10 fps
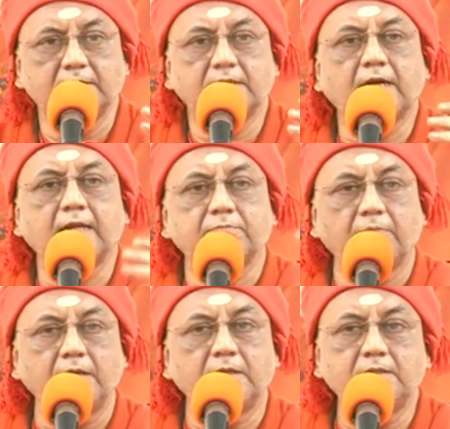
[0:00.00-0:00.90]
that
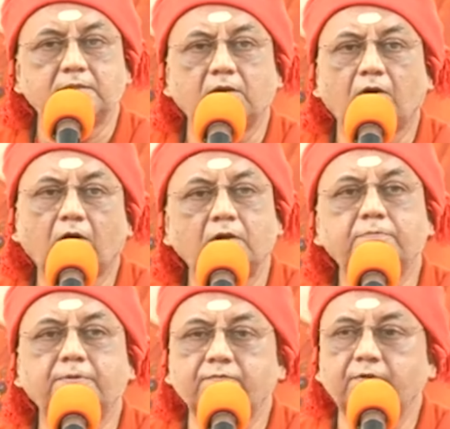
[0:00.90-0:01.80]
Atma is
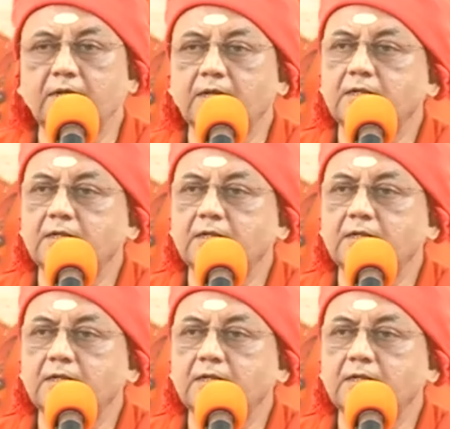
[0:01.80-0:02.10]
all-pervading.